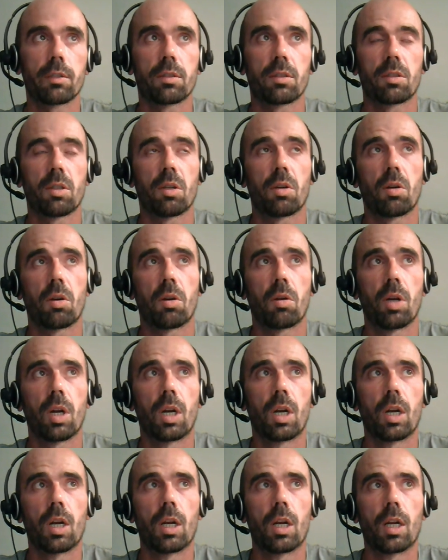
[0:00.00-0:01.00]
So
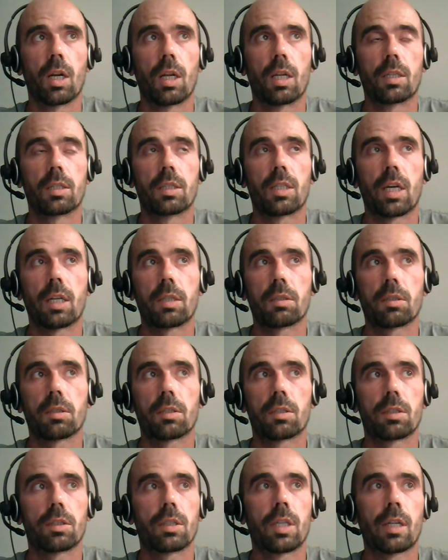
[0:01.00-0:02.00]

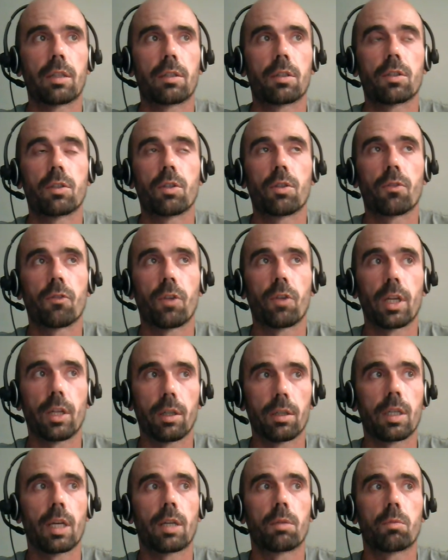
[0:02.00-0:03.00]
that's the
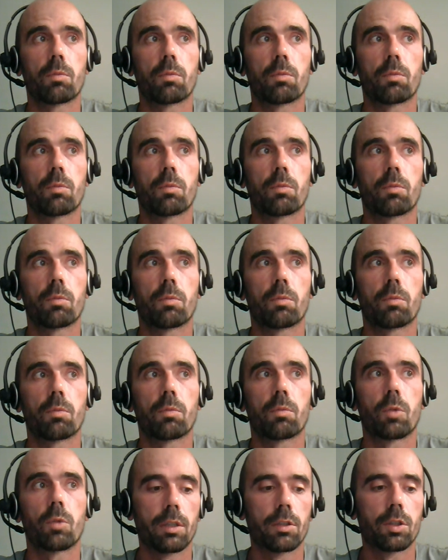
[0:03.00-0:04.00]
thing that
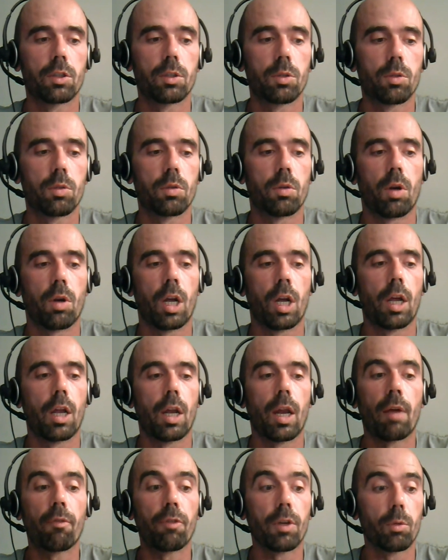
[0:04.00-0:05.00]
we tend to
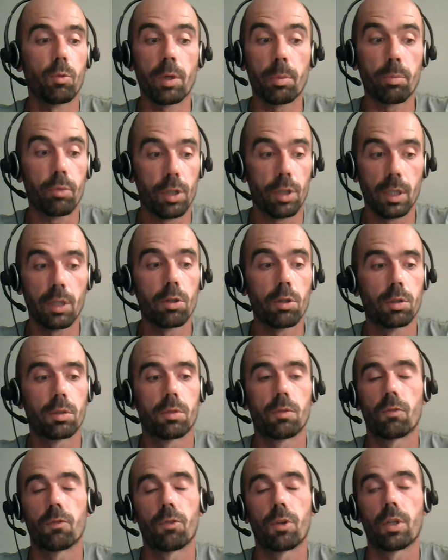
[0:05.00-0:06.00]
do. I think we're
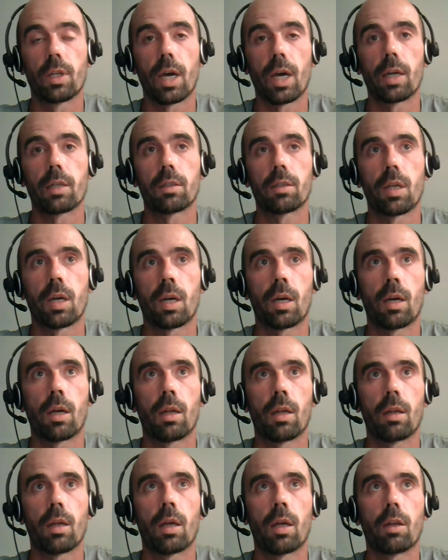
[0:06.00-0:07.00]
pretty good for that,
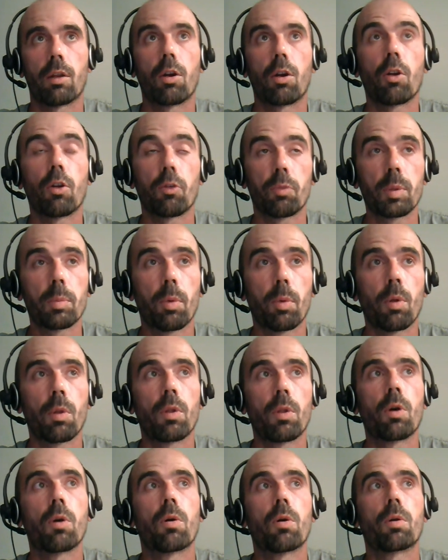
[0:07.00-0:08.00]
and a lot of
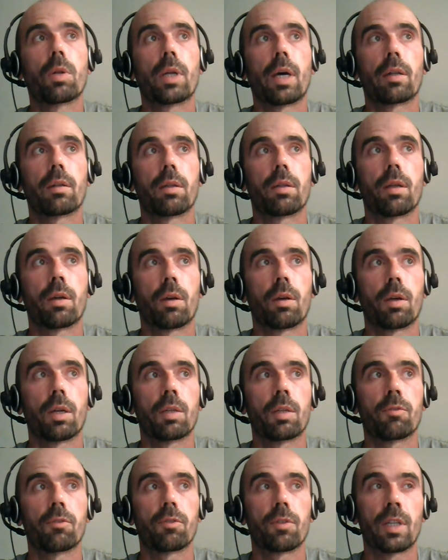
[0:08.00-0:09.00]
people know that
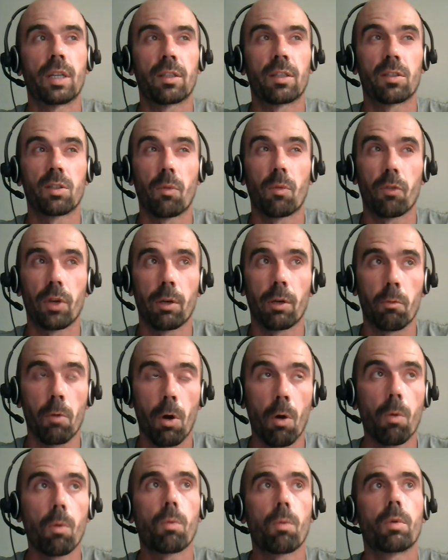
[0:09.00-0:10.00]
if there's something
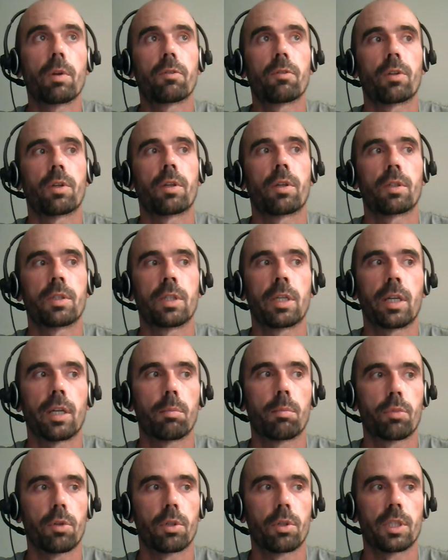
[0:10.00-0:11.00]
wrong with a
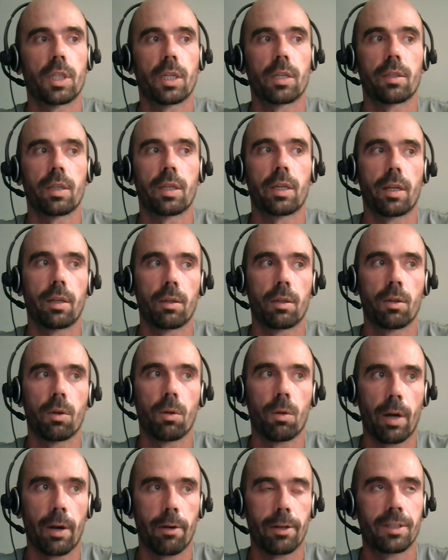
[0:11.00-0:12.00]
DNN project, they can
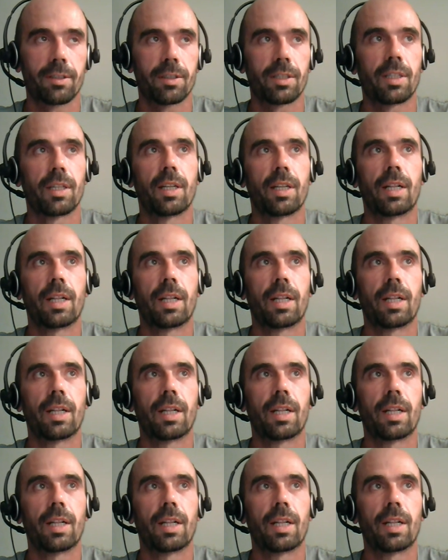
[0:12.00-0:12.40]
call RIC.